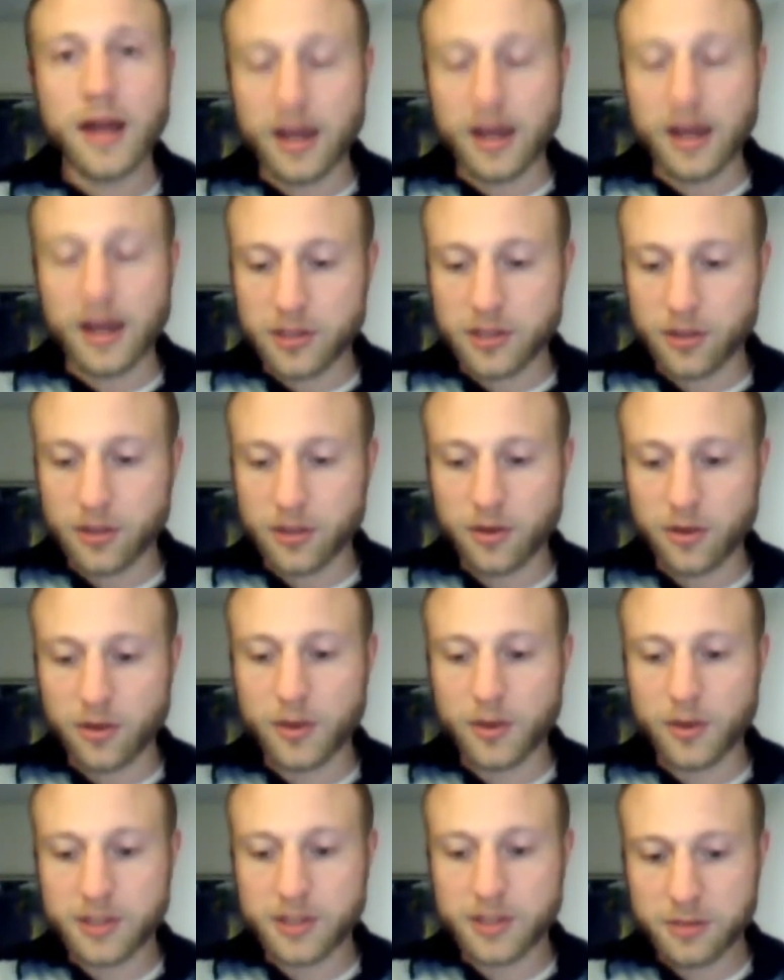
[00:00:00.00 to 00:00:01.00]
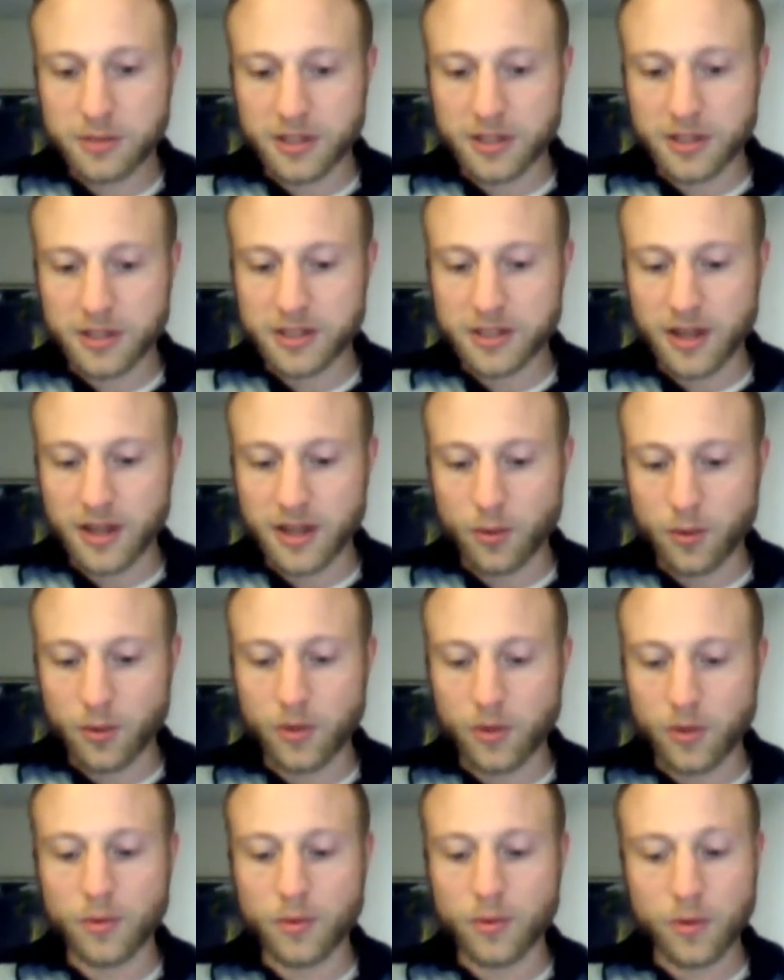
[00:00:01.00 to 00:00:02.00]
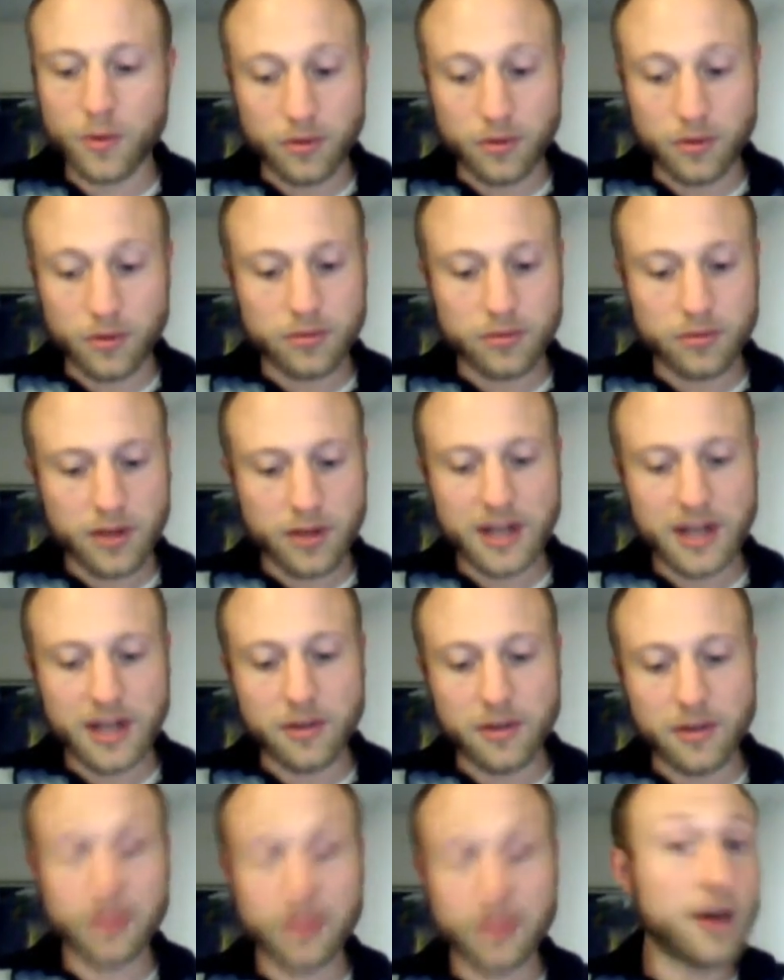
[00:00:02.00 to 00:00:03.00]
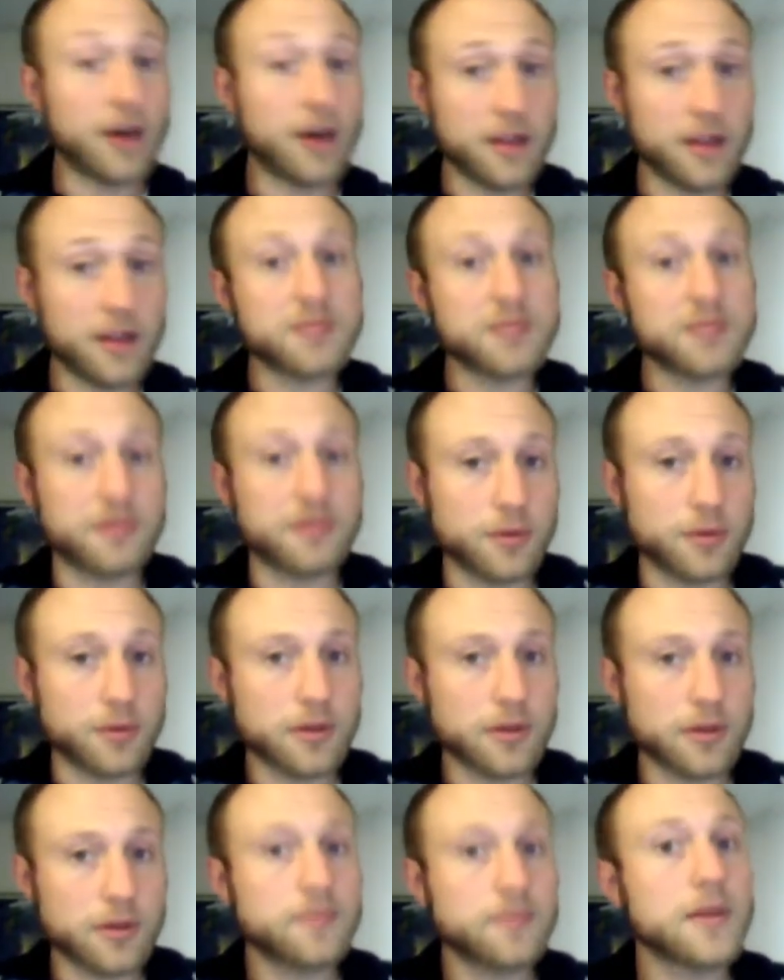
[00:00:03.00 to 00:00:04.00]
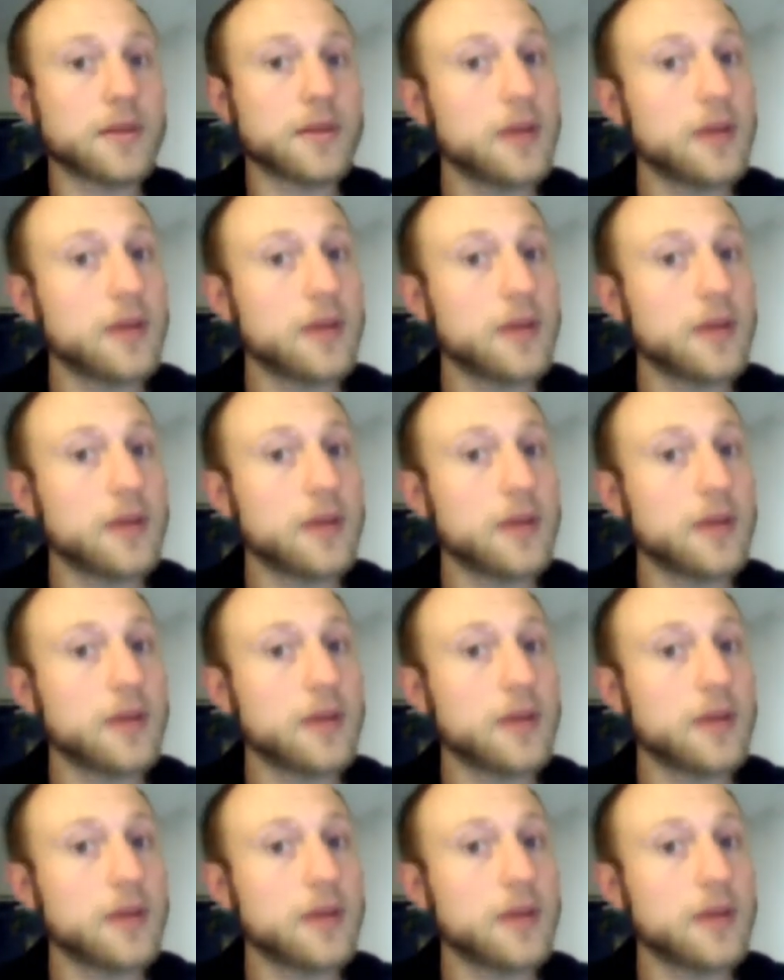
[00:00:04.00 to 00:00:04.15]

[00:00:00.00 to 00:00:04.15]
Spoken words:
And so there was some sense that, whoa, I never thought of this before.